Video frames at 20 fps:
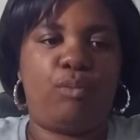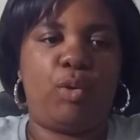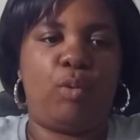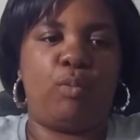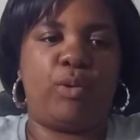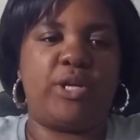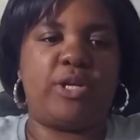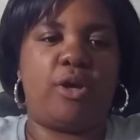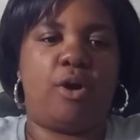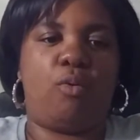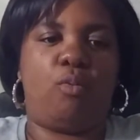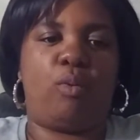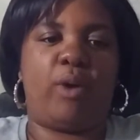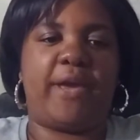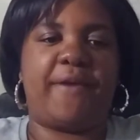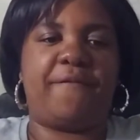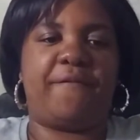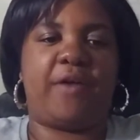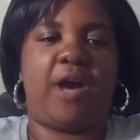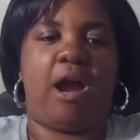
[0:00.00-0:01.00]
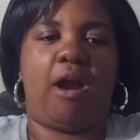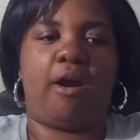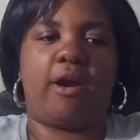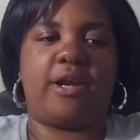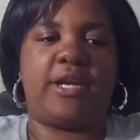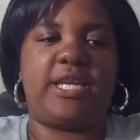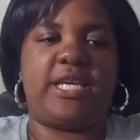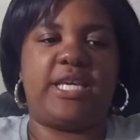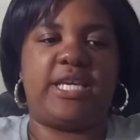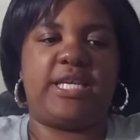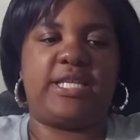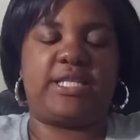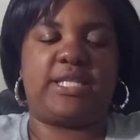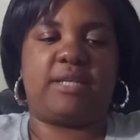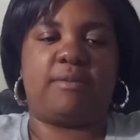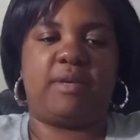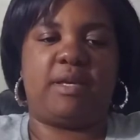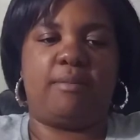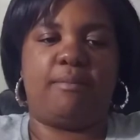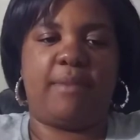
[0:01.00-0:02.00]
We don't wait for our needs
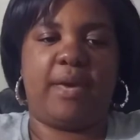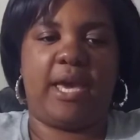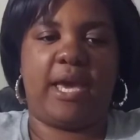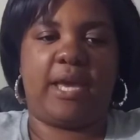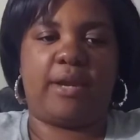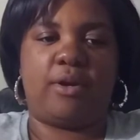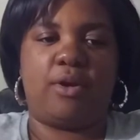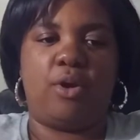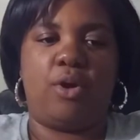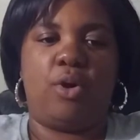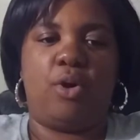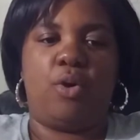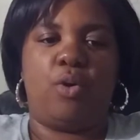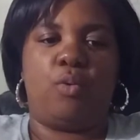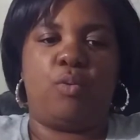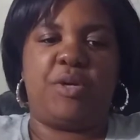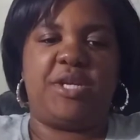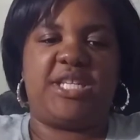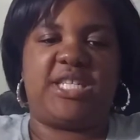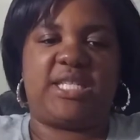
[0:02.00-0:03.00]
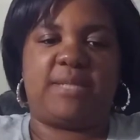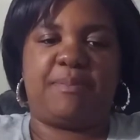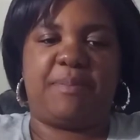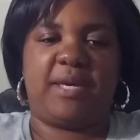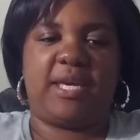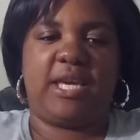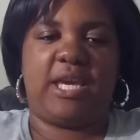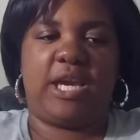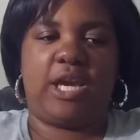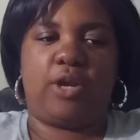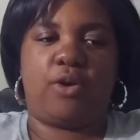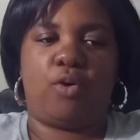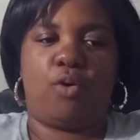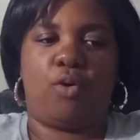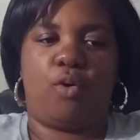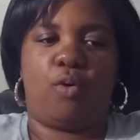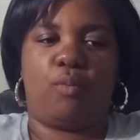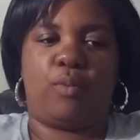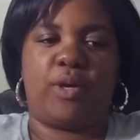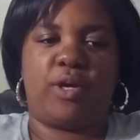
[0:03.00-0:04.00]
to be met. We spend
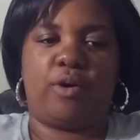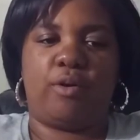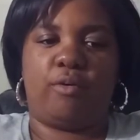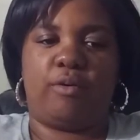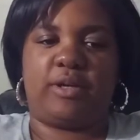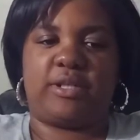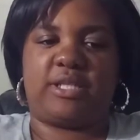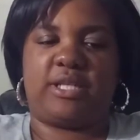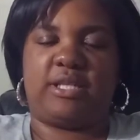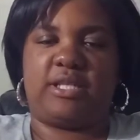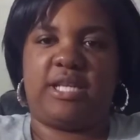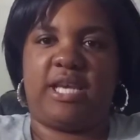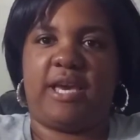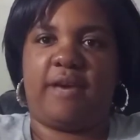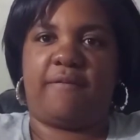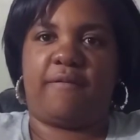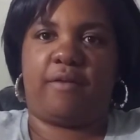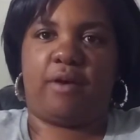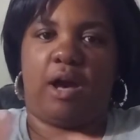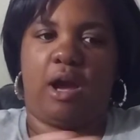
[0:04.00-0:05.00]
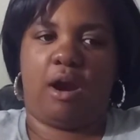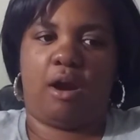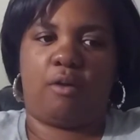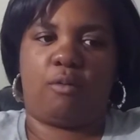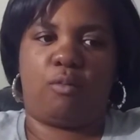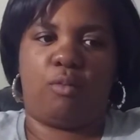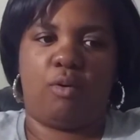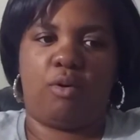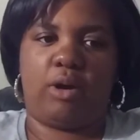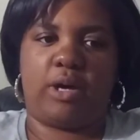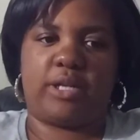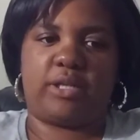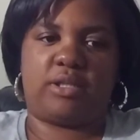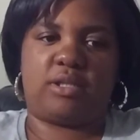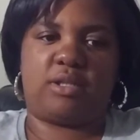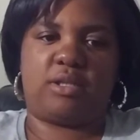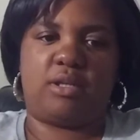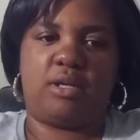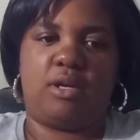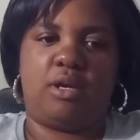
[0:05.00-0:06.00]
or we go into debt for our
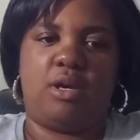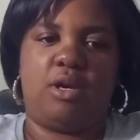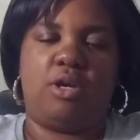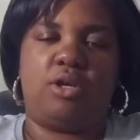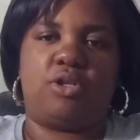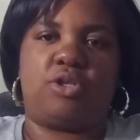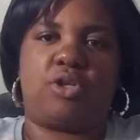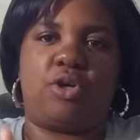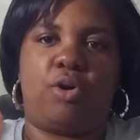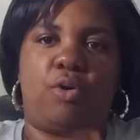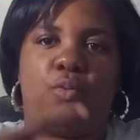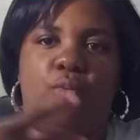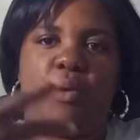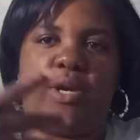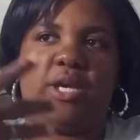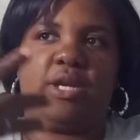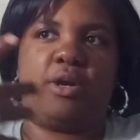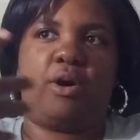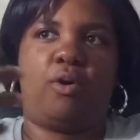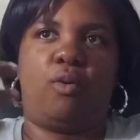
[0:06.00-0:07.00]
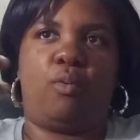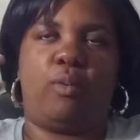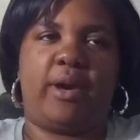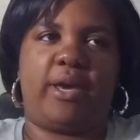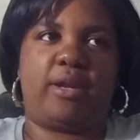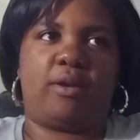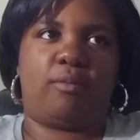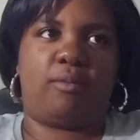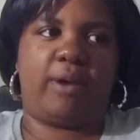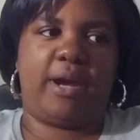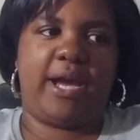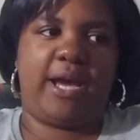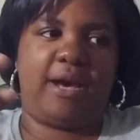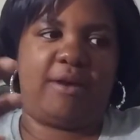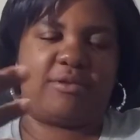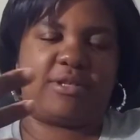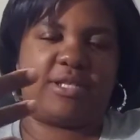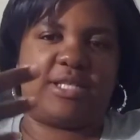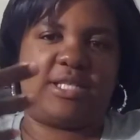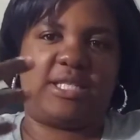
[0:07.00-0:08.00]
wants. So we don't wait
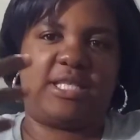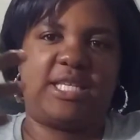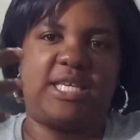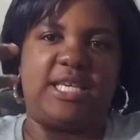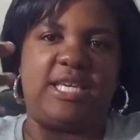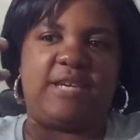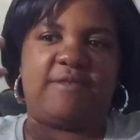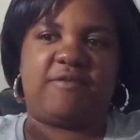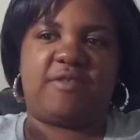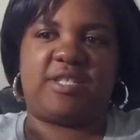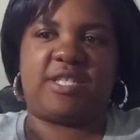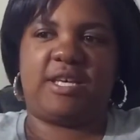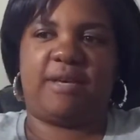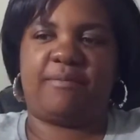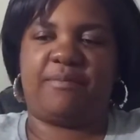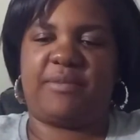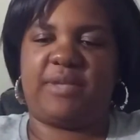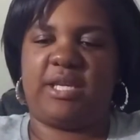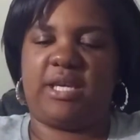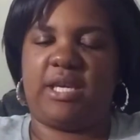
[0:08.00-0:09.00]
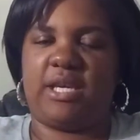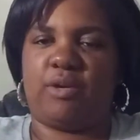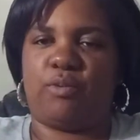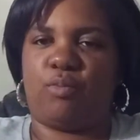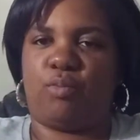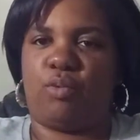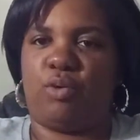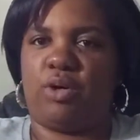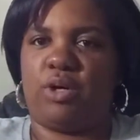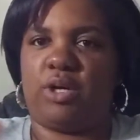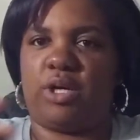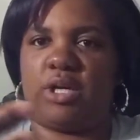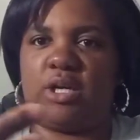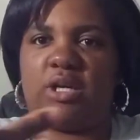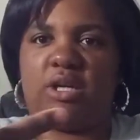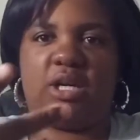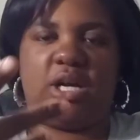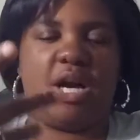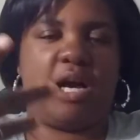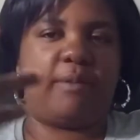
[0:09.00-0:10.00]
around to see if something would
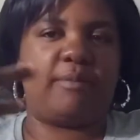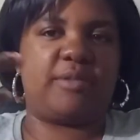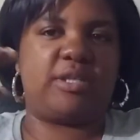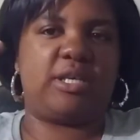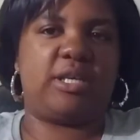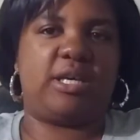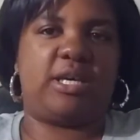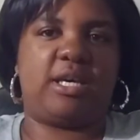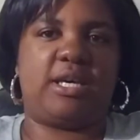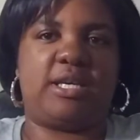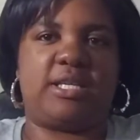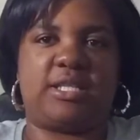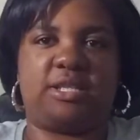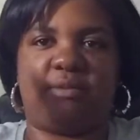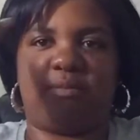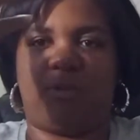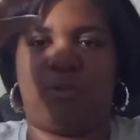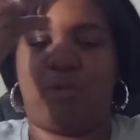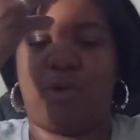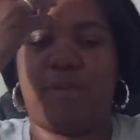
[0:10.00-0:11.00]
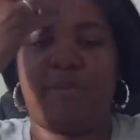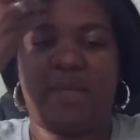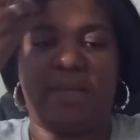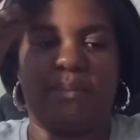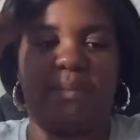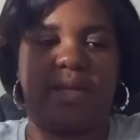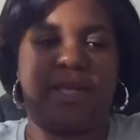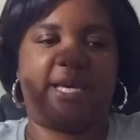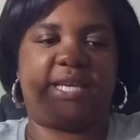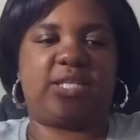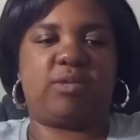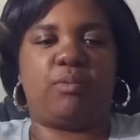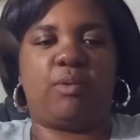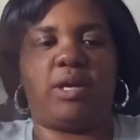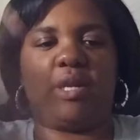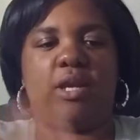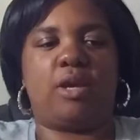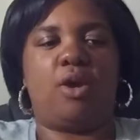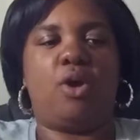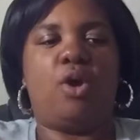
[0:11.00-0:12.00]
come to us or we be blessed
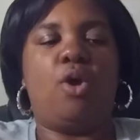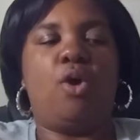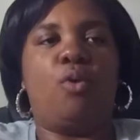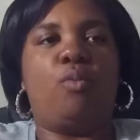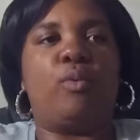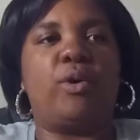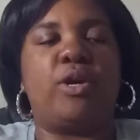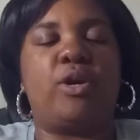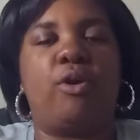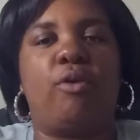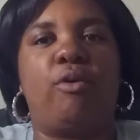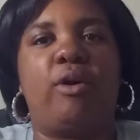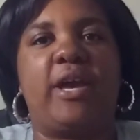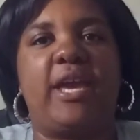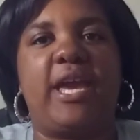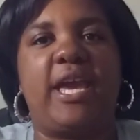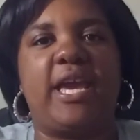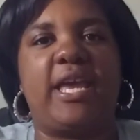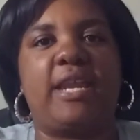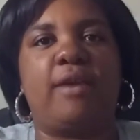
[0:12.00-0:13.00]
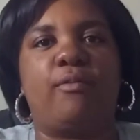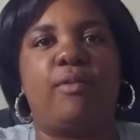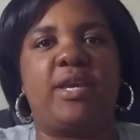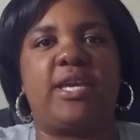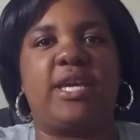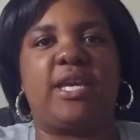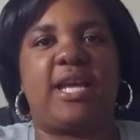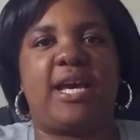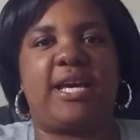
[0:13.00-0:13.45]
with it. We go ahead and we get